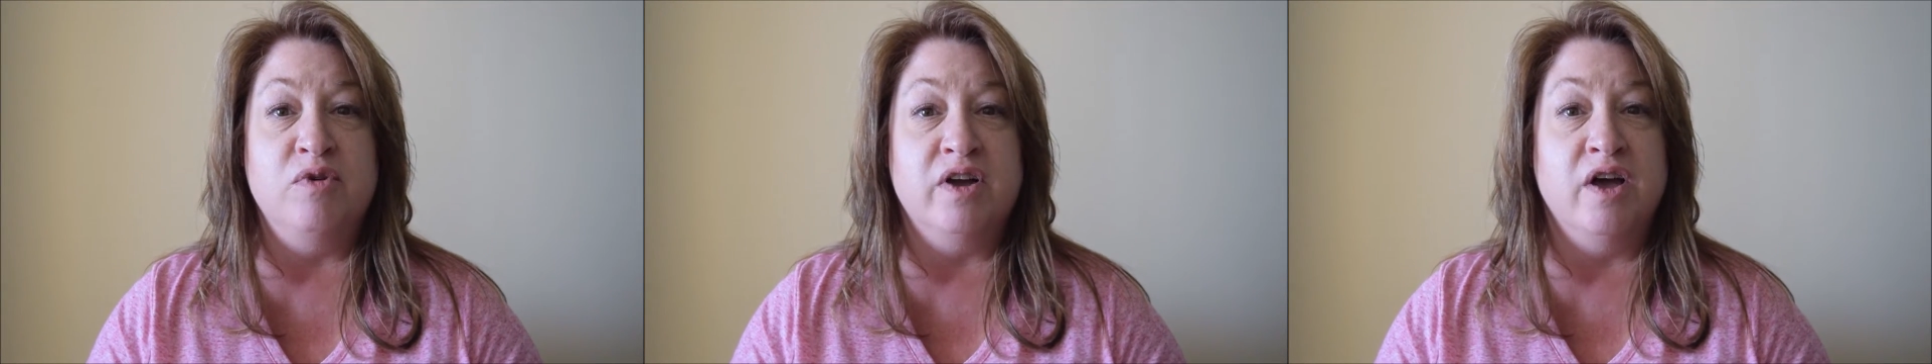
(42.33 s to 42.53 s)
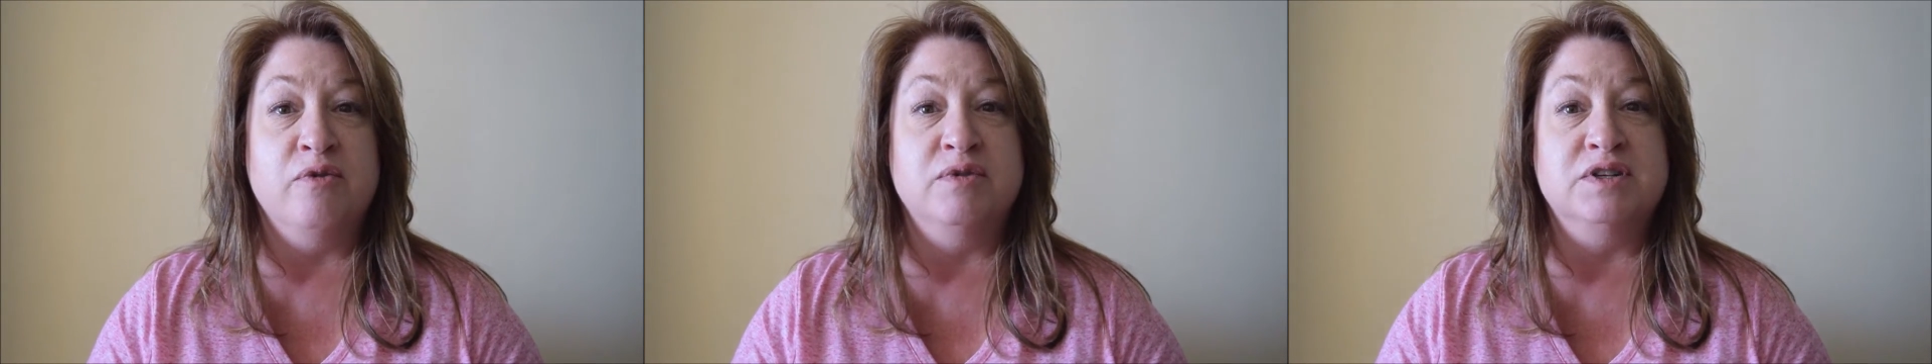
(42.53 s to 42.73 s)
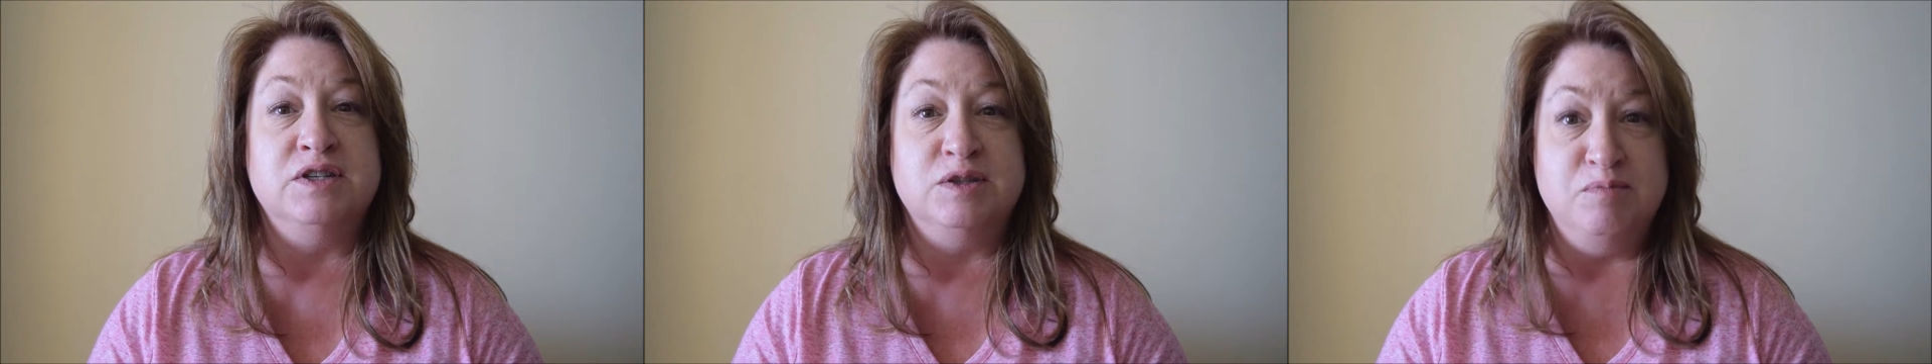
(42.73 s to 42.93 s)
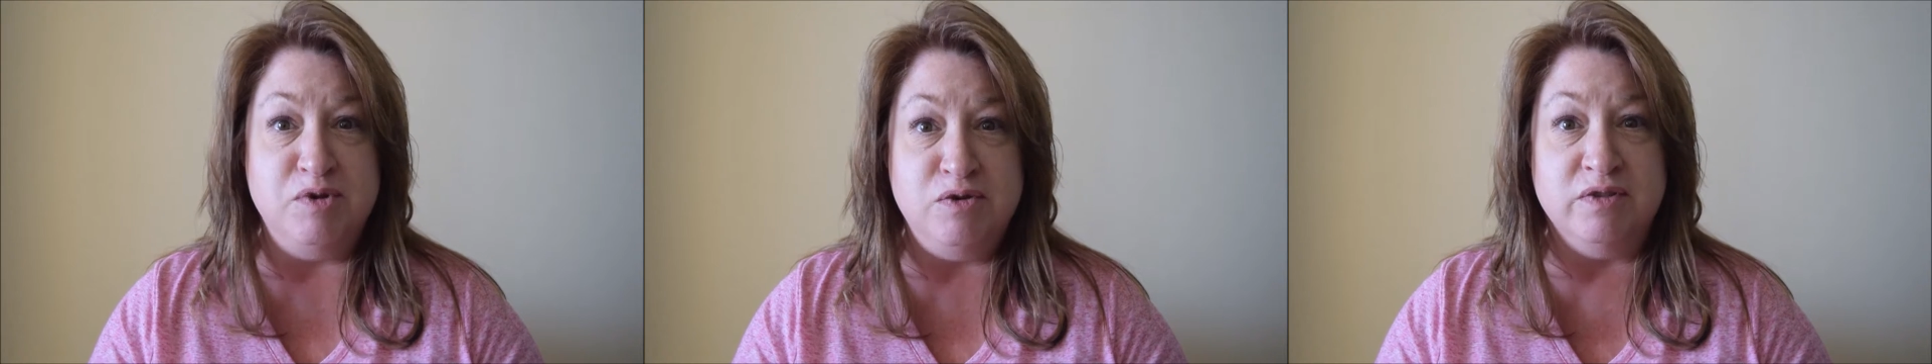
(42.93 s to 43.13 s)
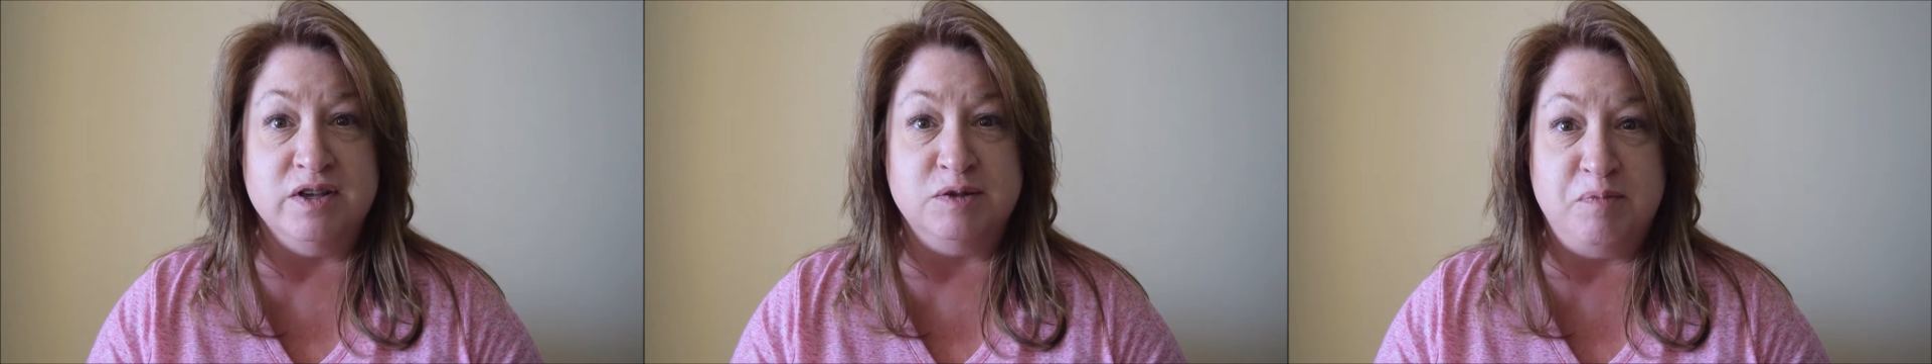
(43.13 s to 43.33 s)
will go as
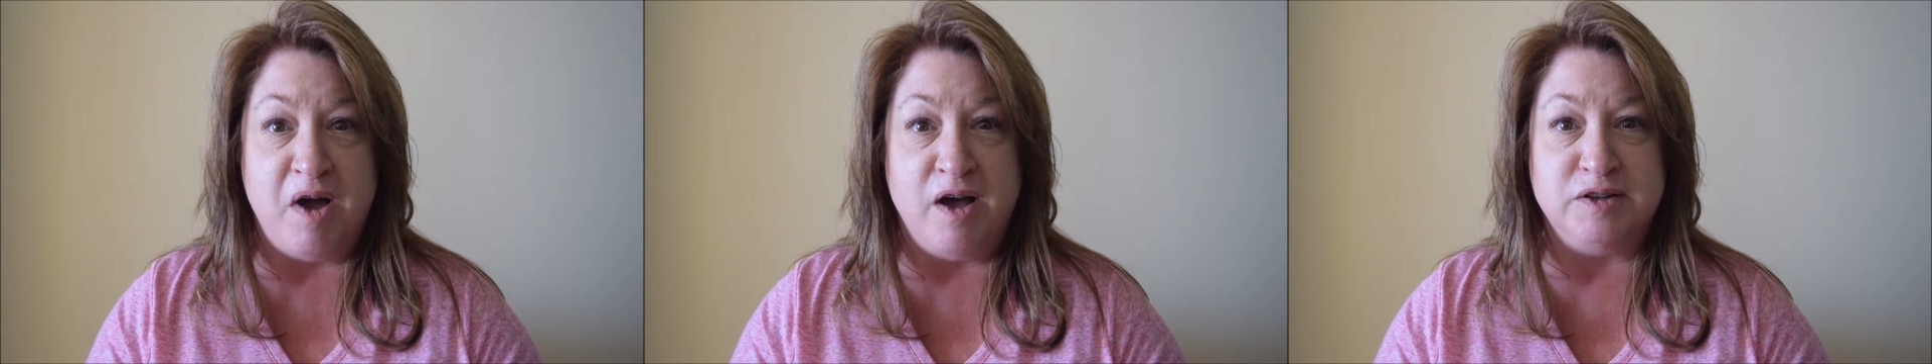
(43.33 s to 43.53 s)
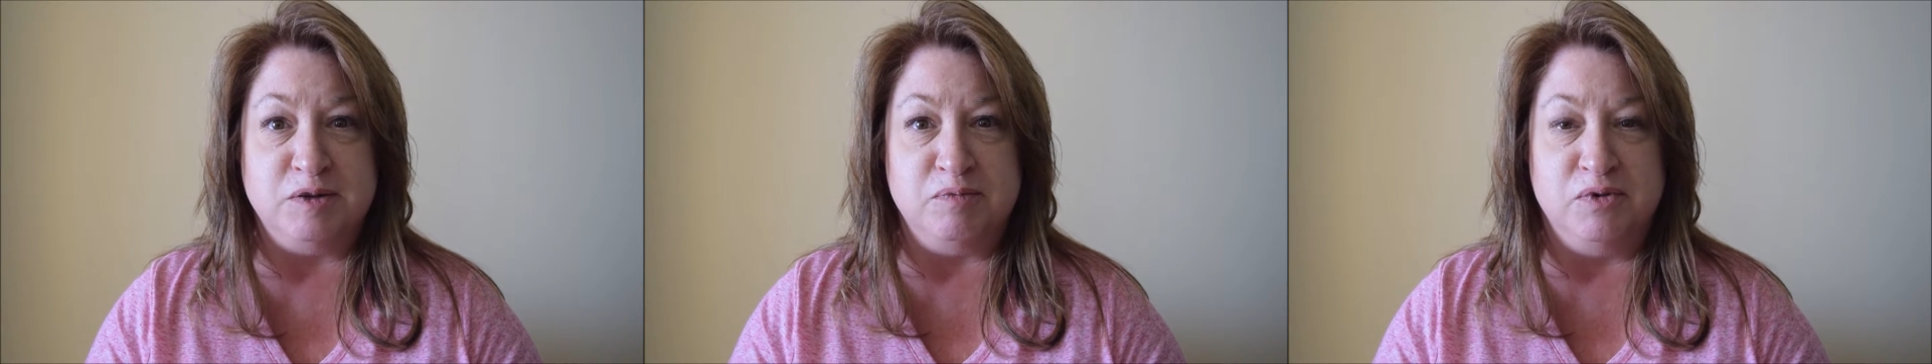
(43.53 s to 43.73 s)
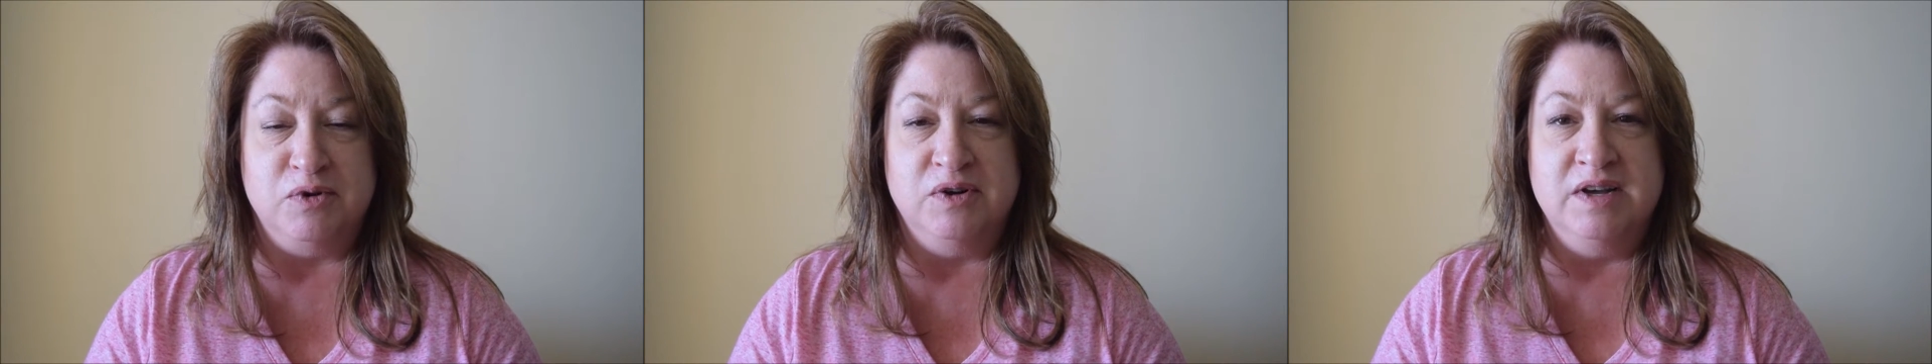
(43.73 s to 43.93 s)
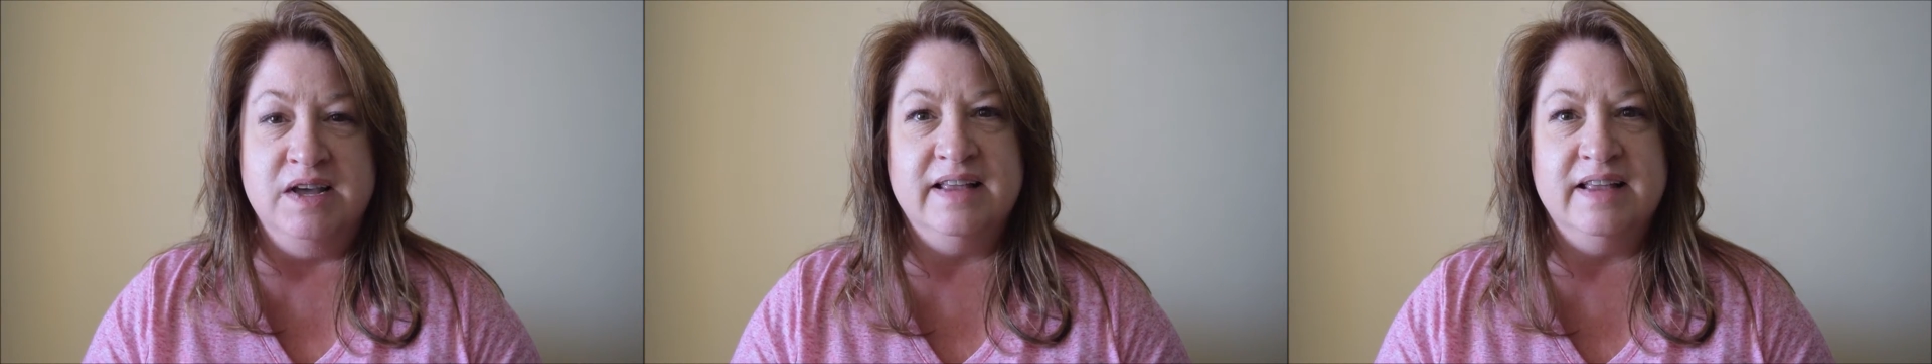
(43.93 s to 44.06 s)
smooth as possible.